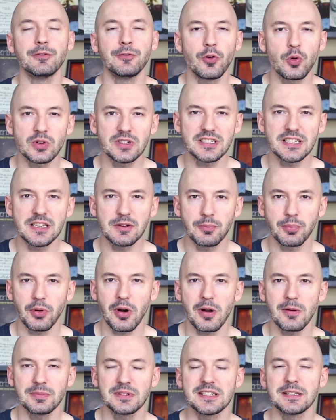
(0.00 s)
fourteen
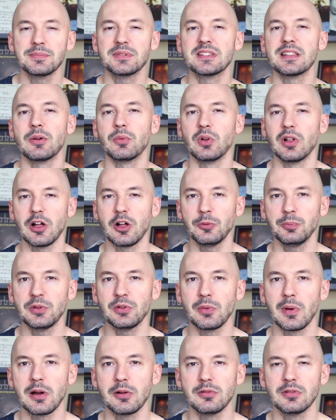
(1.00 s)
prompt tips that will help
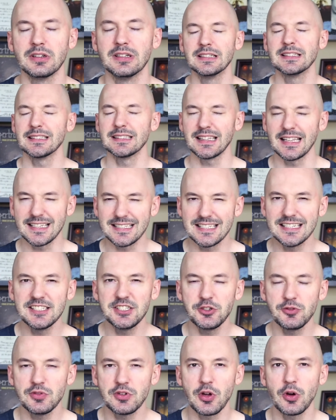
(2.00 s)
you out. Like, did
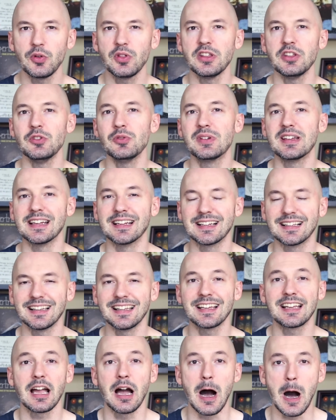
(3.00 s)
you know that you can
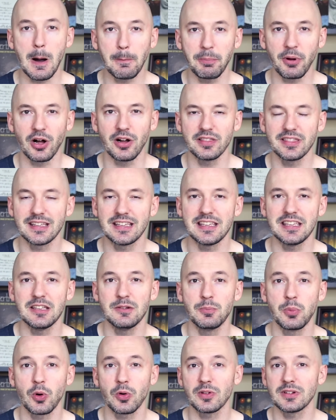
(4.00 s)
click up on the
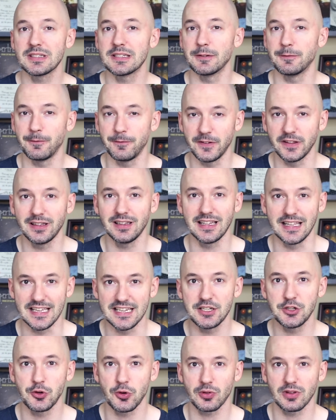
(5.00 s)
keyboard to fill
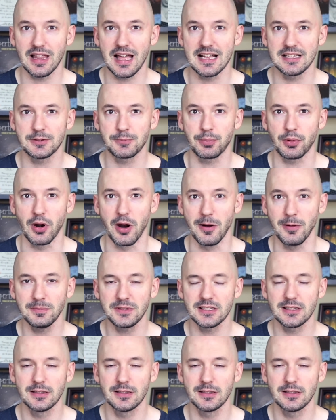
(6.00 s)
in your last prompt?